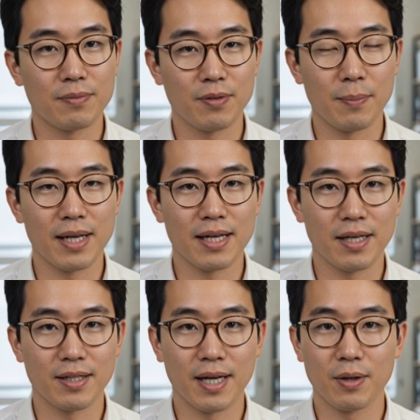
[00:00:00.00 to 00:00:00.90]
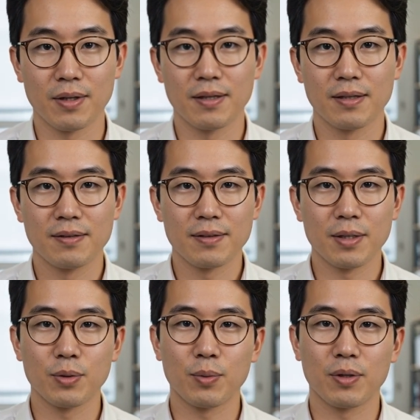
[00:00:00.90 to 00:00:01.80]
For many years, however,
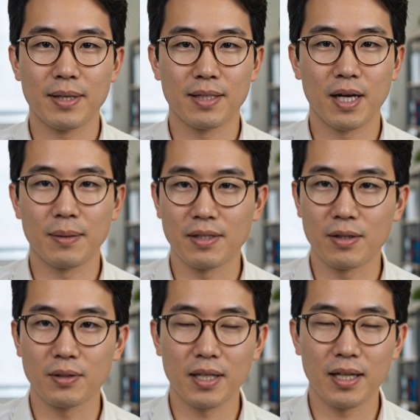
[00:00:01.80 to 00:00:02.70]
there was one major obstacle.